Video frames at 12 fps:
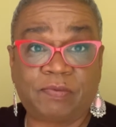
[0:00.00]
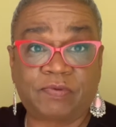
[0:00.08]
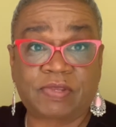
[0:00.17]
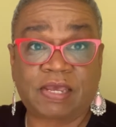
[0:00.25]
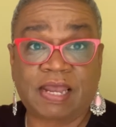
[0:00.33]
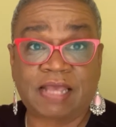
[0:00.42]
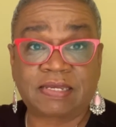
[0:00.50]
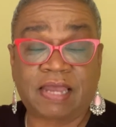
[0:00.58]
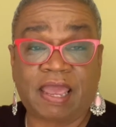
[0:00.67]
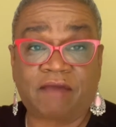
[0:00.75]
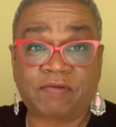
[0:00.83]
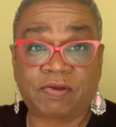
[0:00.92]
say it has an
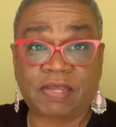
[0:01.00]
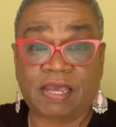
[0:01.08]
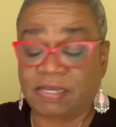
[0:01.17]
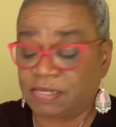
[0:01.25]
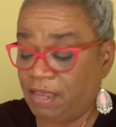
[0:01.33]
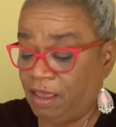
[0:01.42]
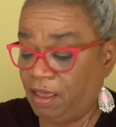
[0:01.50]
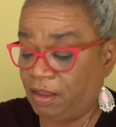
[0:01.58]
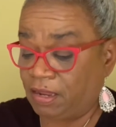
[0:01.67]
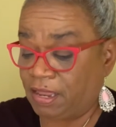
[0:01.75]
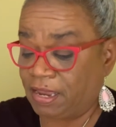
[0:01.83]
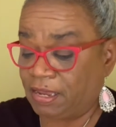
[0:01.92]
aftertaste
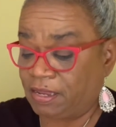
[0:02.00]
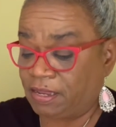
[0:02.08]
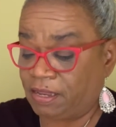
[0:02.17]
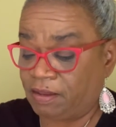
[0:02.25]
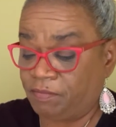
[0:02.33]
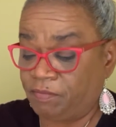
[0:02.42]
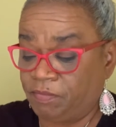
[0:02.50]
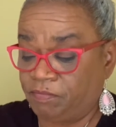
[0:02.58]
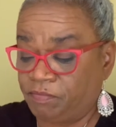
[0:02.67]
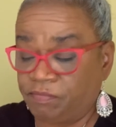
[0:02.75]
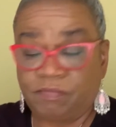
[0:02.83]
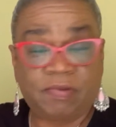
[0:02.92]
like a
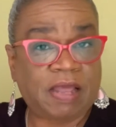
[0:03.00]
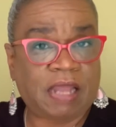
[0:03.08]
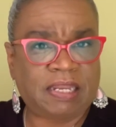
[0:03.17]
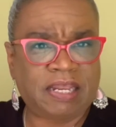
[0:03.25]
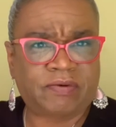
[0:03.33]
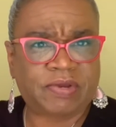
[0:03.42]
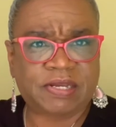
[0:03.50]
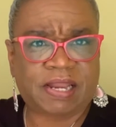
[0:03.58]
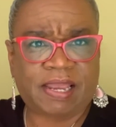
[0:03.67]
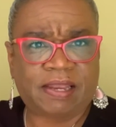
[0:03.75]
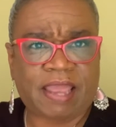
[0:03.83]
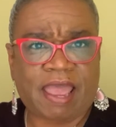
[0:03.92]

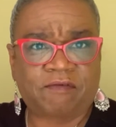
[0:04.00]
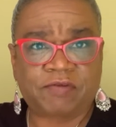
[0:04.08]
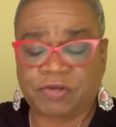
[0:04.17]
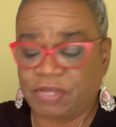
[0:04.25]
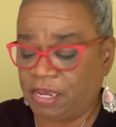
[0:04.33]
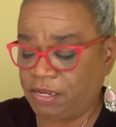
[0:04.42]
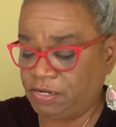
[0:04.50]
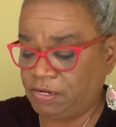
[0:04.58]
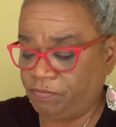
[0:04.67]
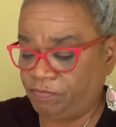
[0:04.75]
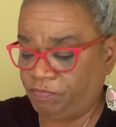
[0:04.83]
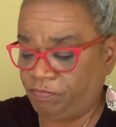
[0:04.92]
licorice-like aftertaste.
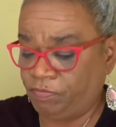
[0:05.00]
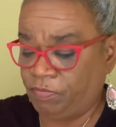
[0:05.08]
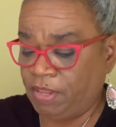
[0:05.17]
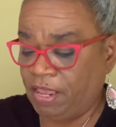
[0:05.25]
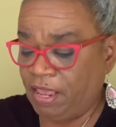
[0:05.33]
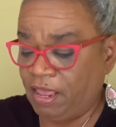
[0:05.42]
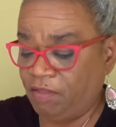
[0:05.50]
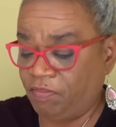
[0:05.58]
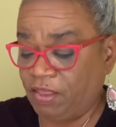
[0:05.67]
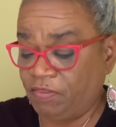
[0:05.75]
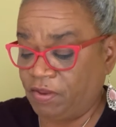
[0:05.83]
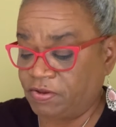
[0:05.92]

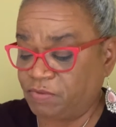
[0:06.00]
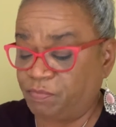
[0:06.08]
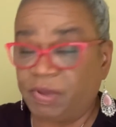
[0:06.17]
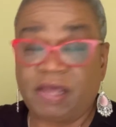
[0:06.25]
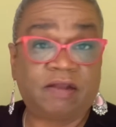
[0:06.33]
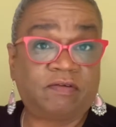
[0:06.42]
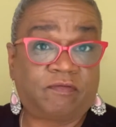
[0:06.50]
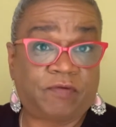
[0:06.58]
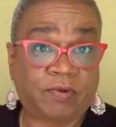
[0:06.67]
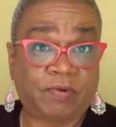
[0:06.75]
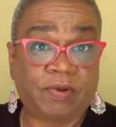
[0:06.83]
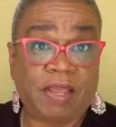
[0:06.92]
Then there's monk
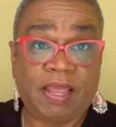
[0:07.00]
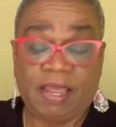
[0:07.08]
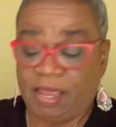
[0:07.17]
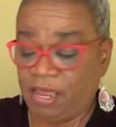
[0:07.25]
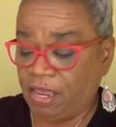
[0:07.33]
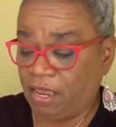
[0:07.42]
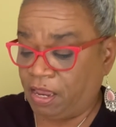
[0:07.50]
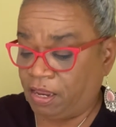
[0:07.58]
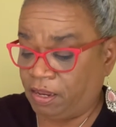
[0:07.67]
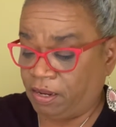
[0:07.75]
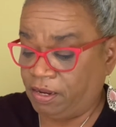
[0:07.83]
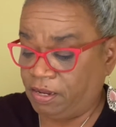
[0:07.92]
fruit.
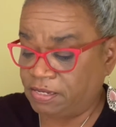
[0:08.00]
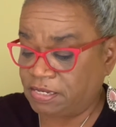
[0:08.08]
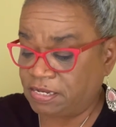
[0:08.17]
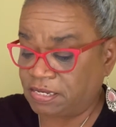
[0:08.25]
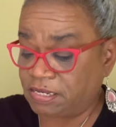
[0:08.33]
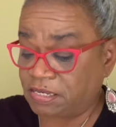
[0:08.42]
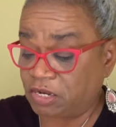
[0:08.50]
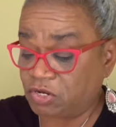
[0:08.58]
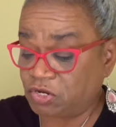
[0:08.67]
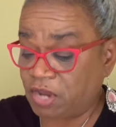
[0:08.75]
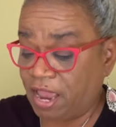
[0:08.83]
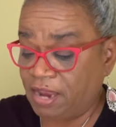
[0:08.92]
It says it's a
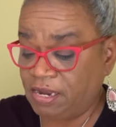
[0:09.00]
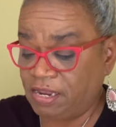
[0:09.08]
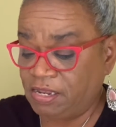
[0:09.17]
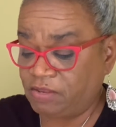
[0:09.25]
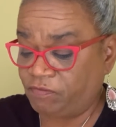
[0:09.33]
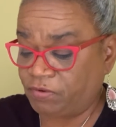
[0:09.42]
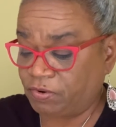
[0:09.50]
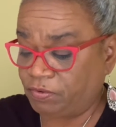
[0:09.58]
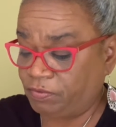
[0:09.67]
Chinese fruit.